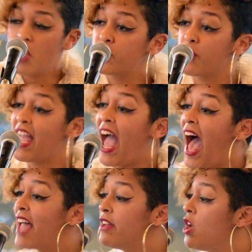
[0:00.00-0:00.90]
So they
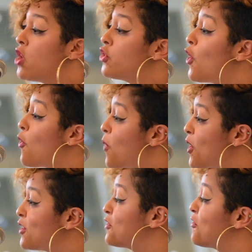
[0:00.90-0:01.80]
had no
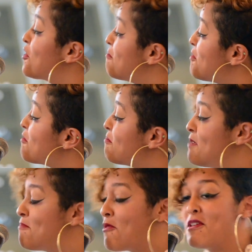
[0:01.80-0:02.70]
words for the moon
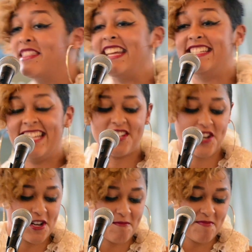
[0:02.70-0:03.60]
people when they did
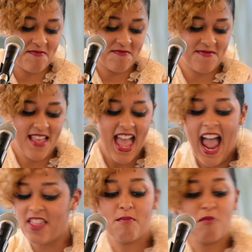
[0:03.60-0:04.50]
come.
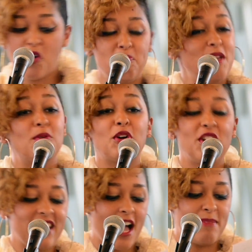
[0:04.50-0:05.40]
And the moon people
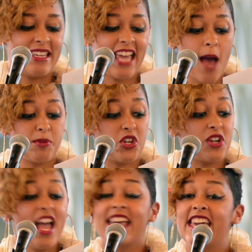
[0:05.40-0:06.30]
could not be captured.
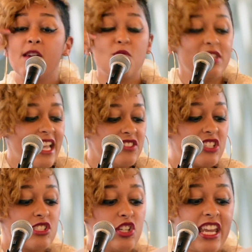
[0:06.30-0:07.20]
Camera
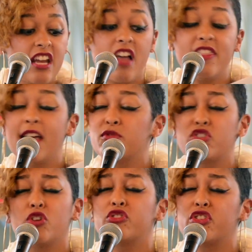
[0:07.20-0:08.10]
lenses looking on them
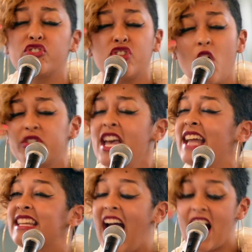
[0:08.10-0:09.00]
turned to salt
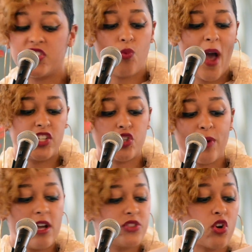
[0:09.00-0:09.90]
and cast white
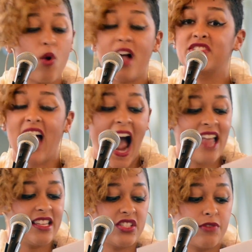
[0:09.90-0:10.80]
trails across the
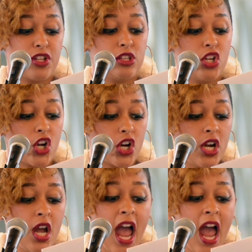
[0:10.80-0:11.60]
eyelids of the looker.